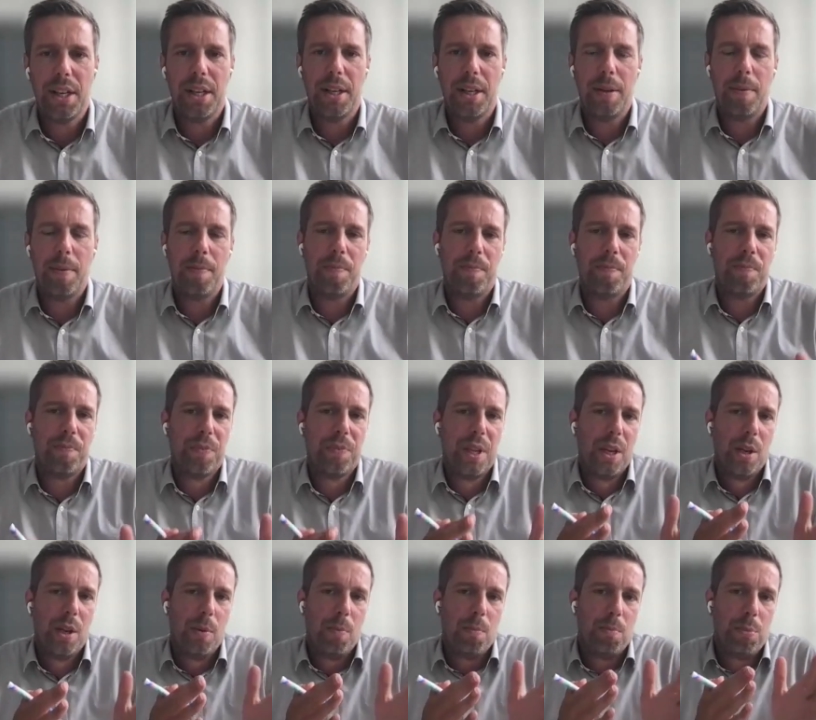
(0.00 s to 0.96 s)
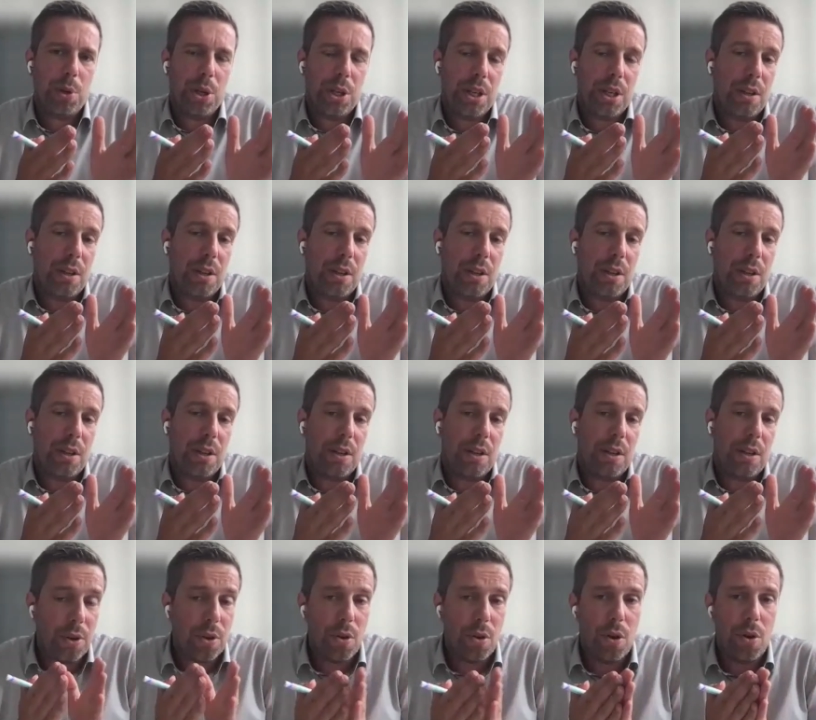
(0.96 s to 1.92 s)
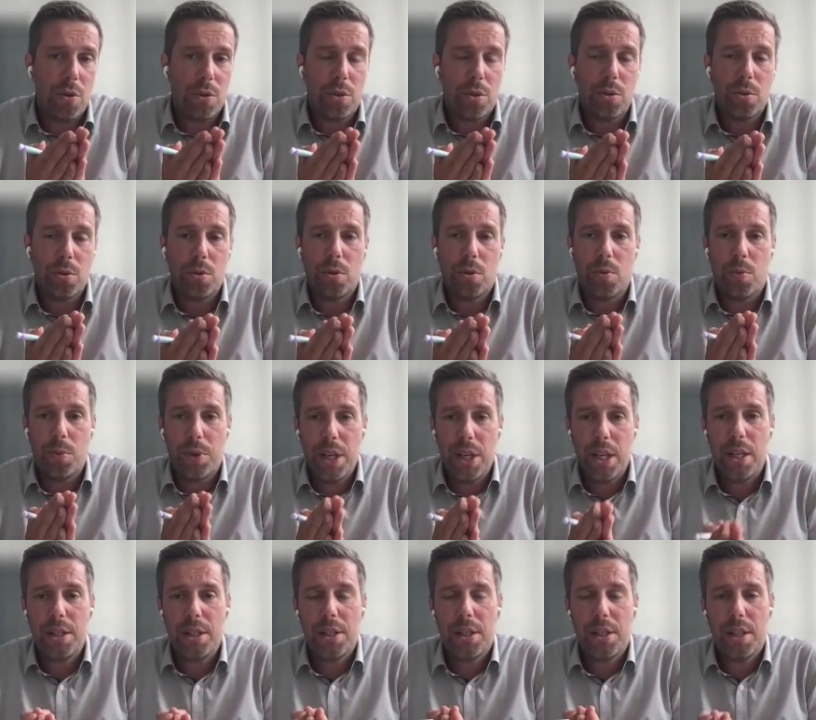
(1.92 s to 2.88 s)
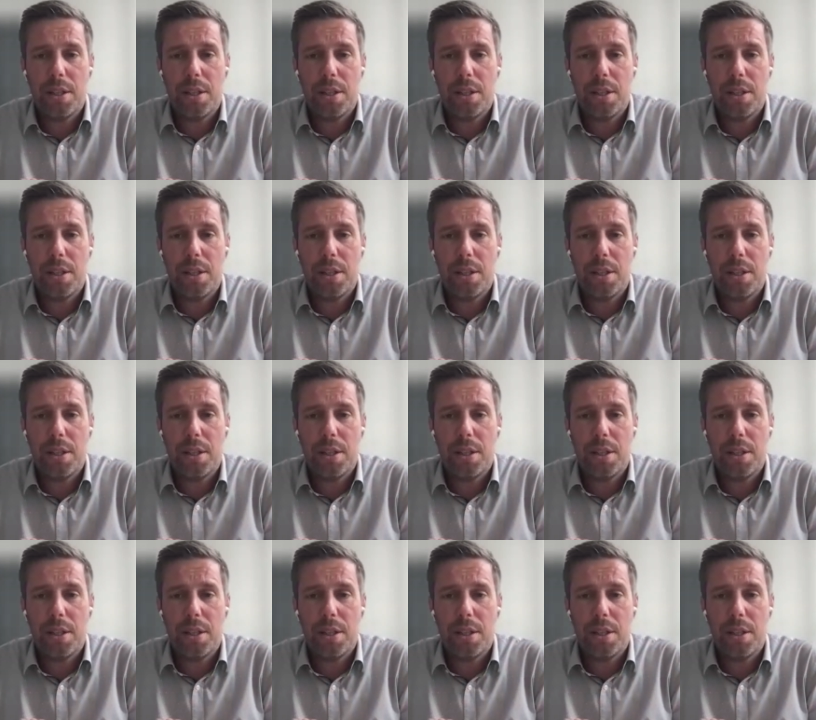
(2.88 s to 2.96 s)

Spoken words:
But if you go to really